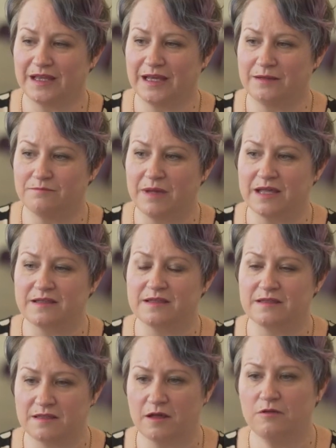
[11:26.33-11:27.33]
it makes
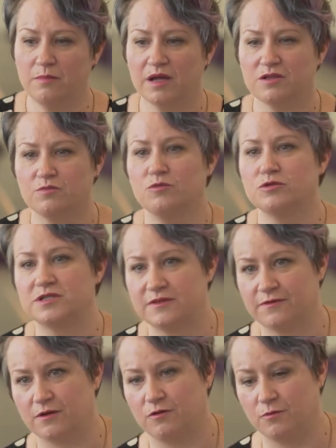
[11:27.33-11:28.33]
it so much more
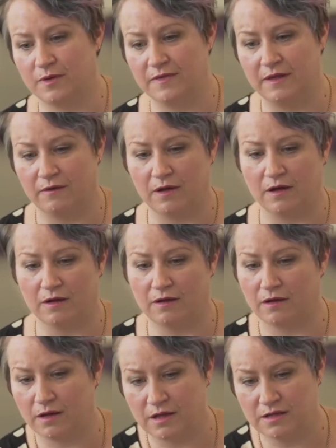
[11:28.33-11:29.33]
difficult when there are
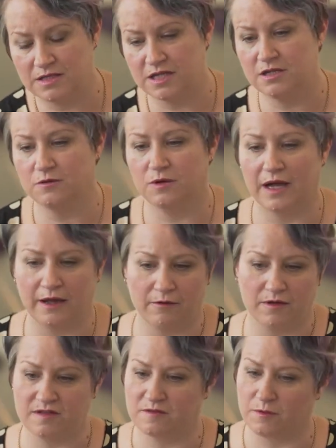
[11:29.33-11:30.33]
continual
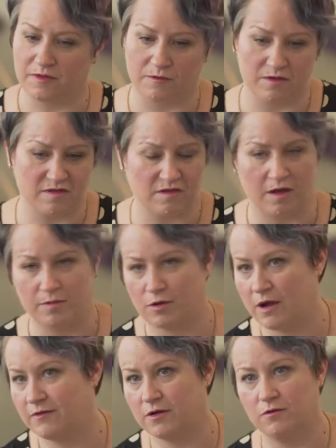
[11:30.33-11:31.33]
errors, whether it's
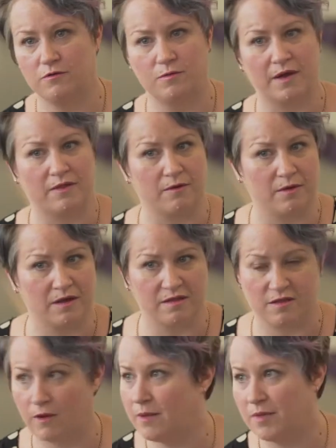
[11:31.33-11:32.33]
typographical, whether
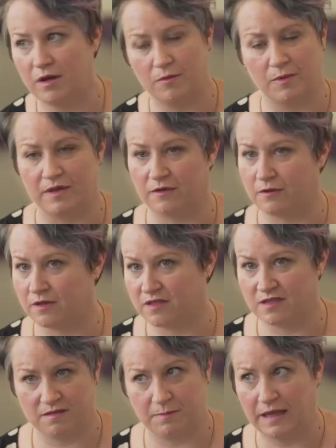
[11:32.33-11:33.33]
it's grammar, whether it's
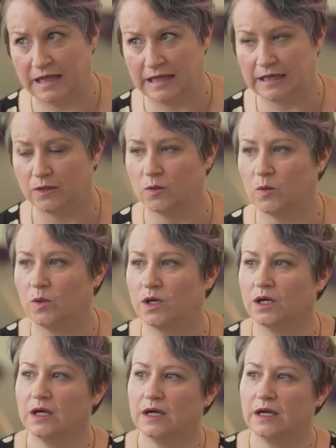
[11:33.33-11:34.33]
spelling, or